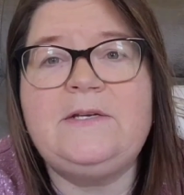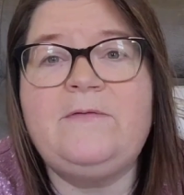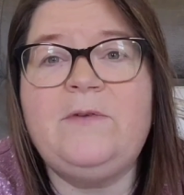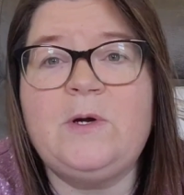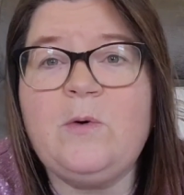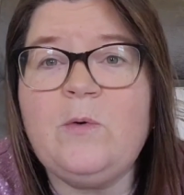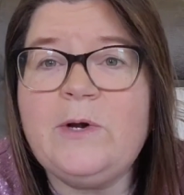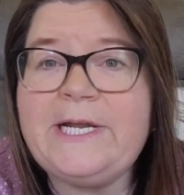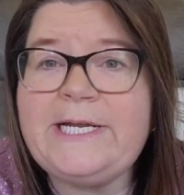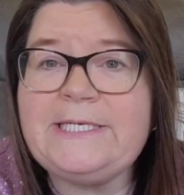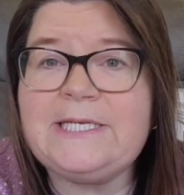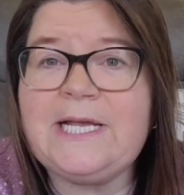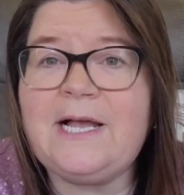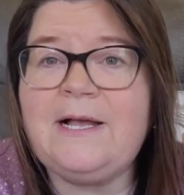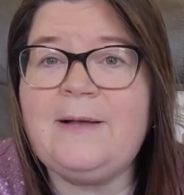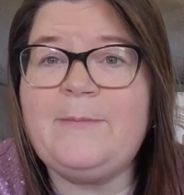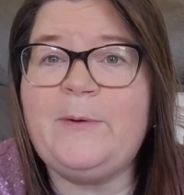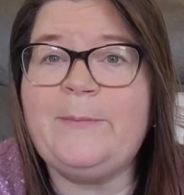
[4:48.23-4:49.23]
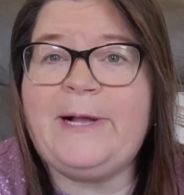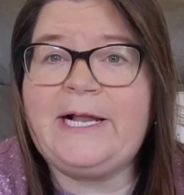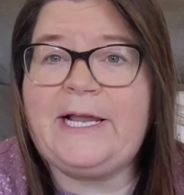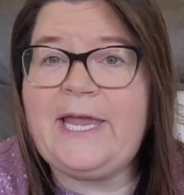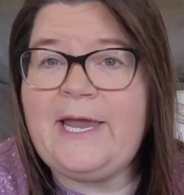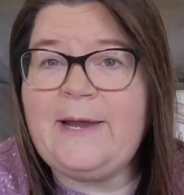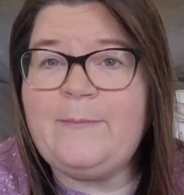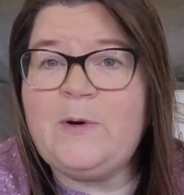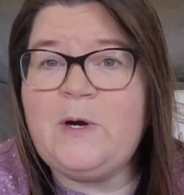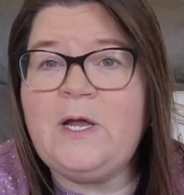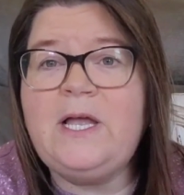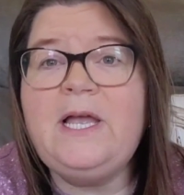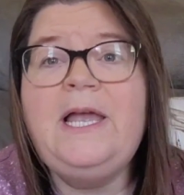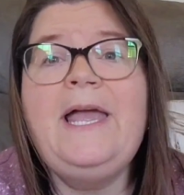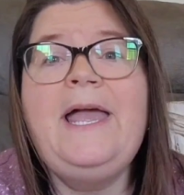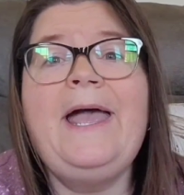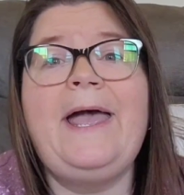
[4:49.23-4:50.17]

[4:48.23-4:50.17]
of recording time on my camera